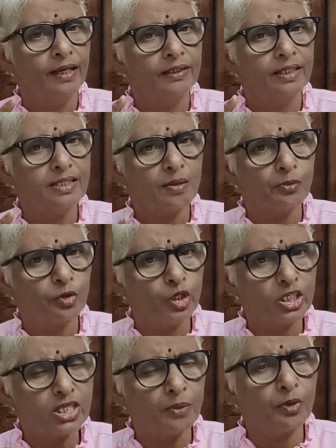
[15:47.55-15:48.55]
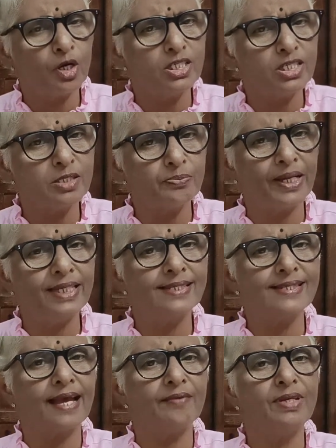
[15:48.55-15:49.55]
your subconscious mind
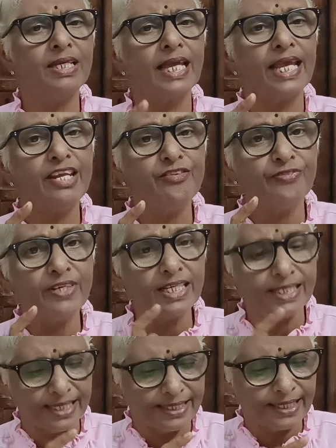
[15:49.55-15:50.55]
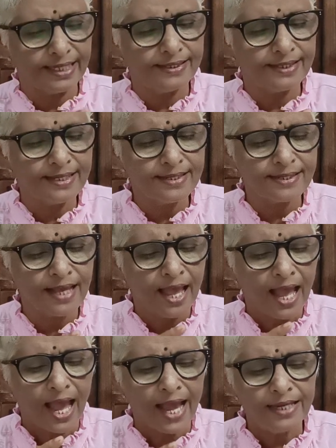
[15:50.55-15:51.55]
is having infinite intelligence
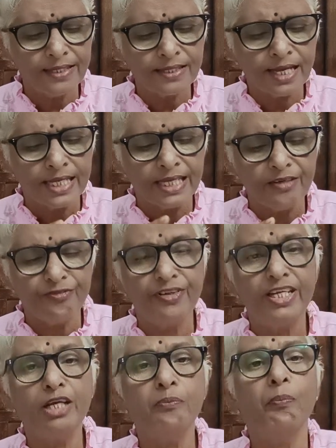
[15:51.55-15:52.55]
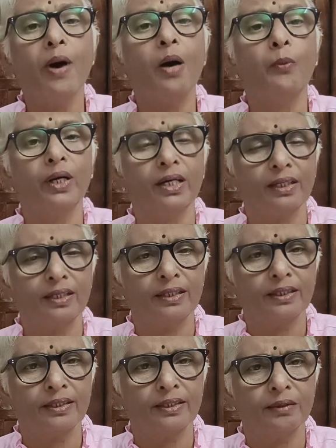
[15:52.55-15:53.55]
and infinite power,
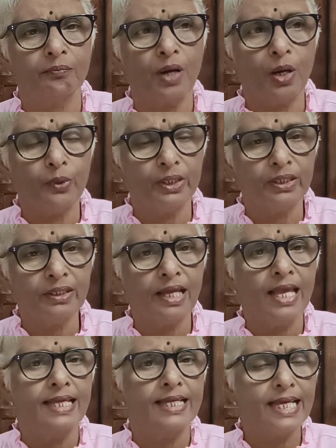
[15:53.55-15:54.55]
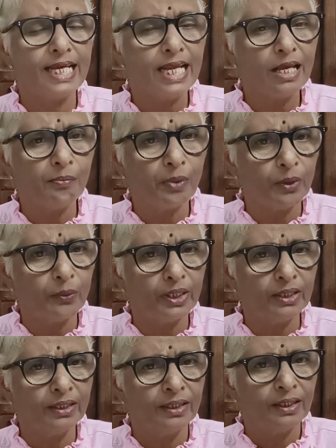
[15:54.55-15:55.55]
healing
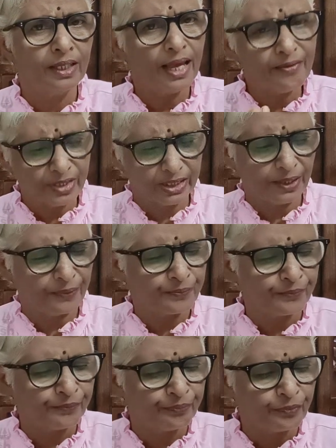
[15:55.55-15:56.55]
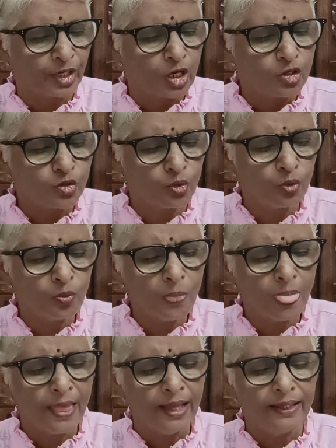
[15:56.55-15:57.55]
power, everything. So
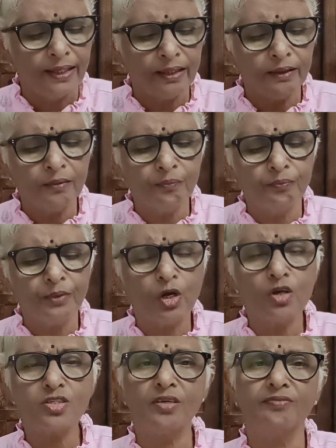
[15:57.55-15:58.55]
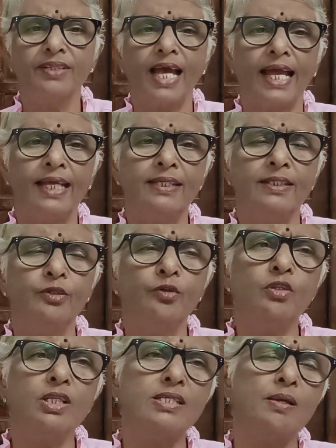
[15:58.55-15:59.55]
because of that,
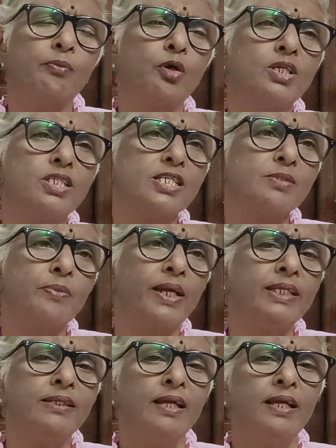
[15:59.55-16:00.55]
the subconscious mind